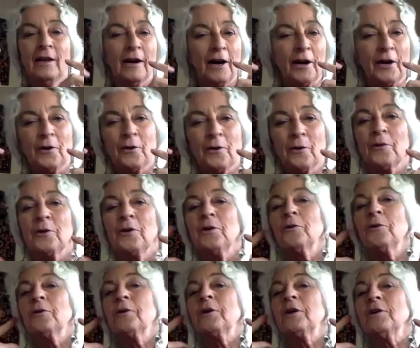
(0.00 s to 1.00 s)
I know that you're
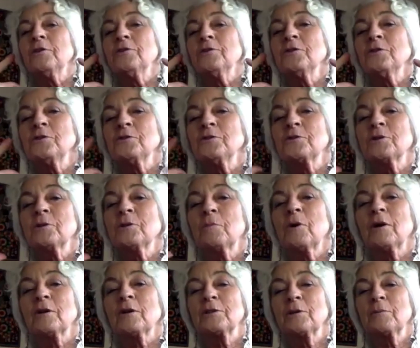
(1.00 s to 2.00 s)
engaging your
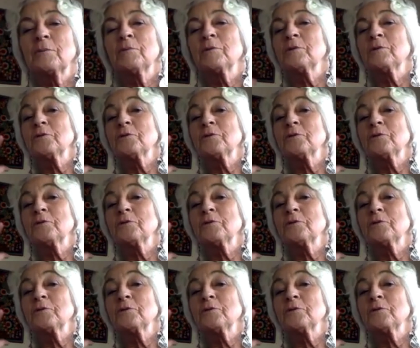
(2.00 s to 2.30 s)
suboccipitals